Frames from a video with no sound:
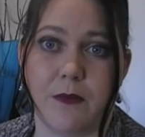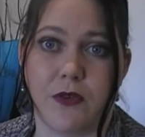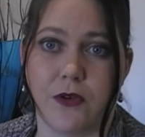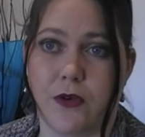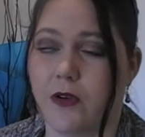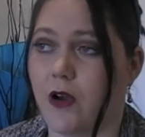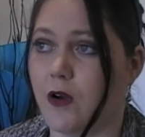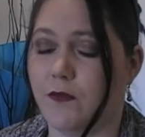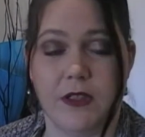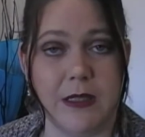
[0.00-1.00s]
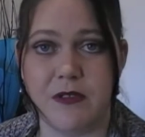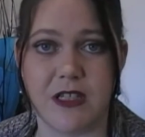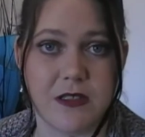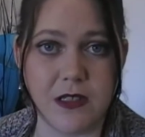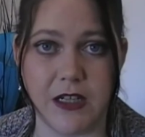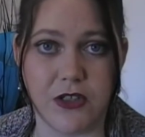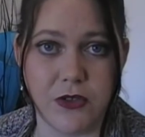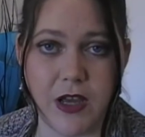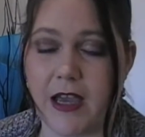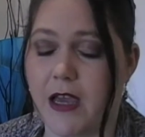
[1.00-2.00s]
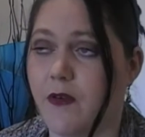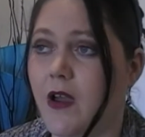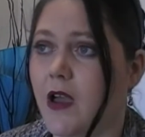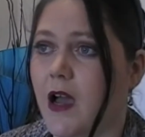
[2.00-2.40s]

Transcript: soon of the lipsticks that I do have,